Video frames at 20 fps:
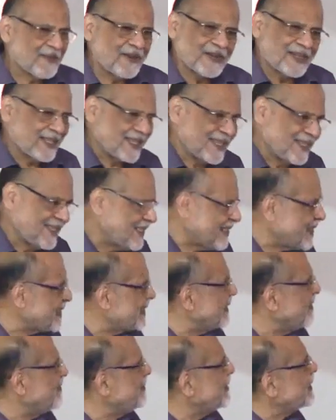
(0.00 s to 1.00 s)
won't read this.
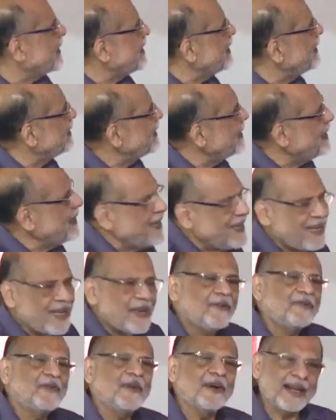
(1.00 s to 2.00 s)
They will read
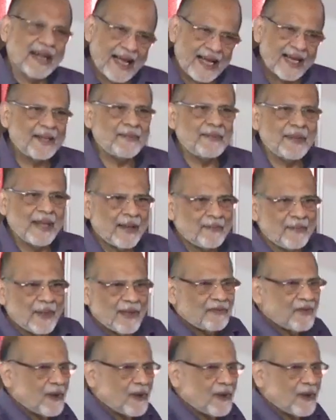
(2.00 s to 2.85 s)
A for anemia, B